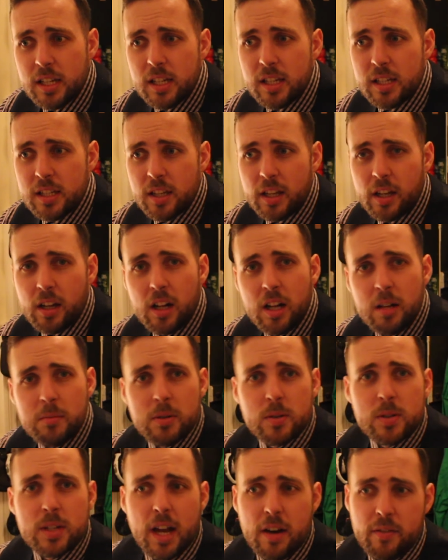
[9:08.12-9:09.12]
is
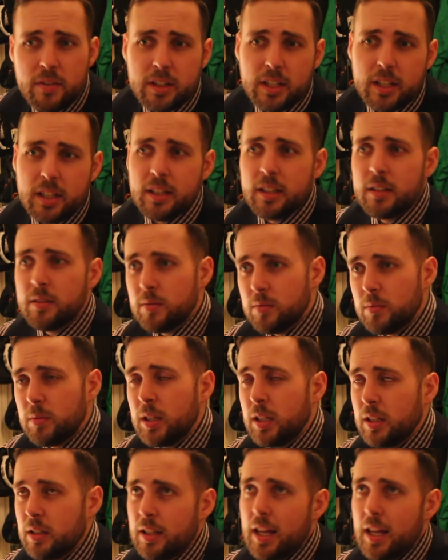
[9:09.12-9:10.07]
almost everything. Well,